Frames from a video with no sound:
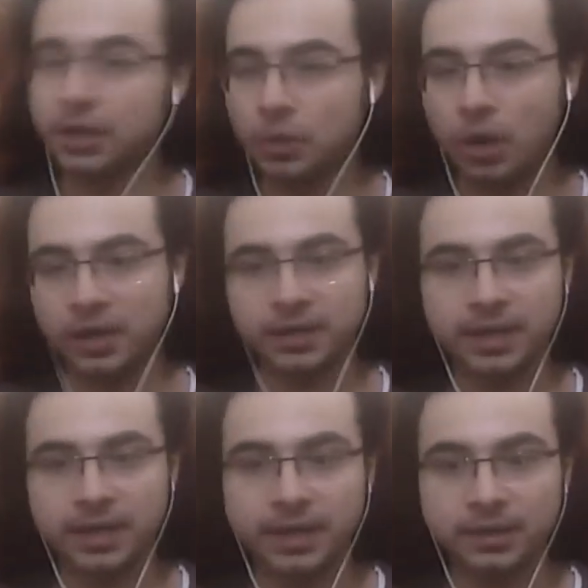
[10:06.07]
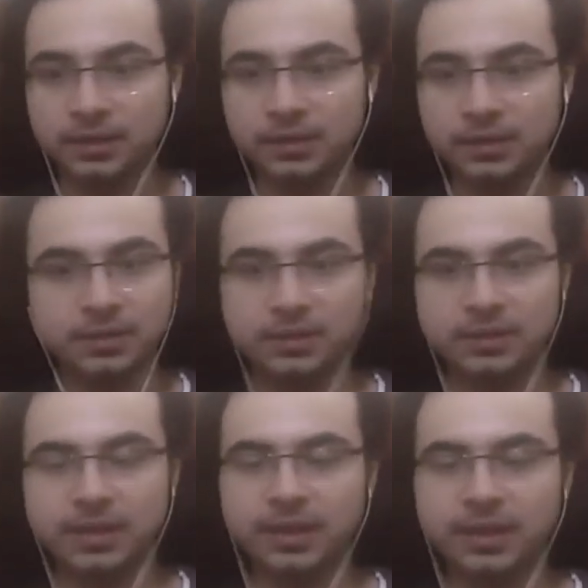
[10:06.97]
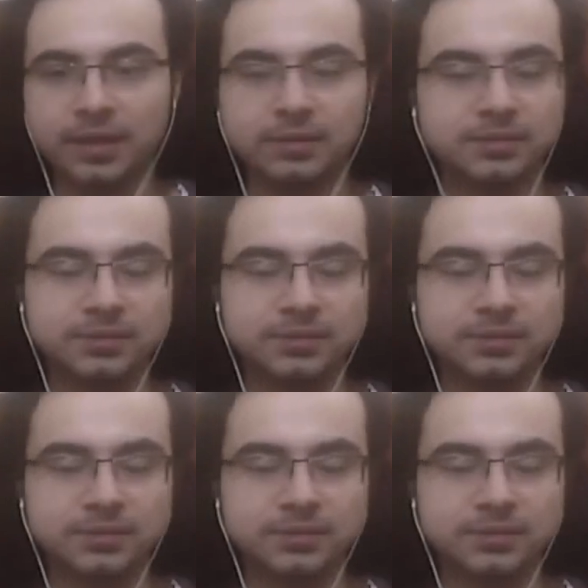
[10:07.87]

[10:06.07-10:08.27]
the Walking Dead. Nothing.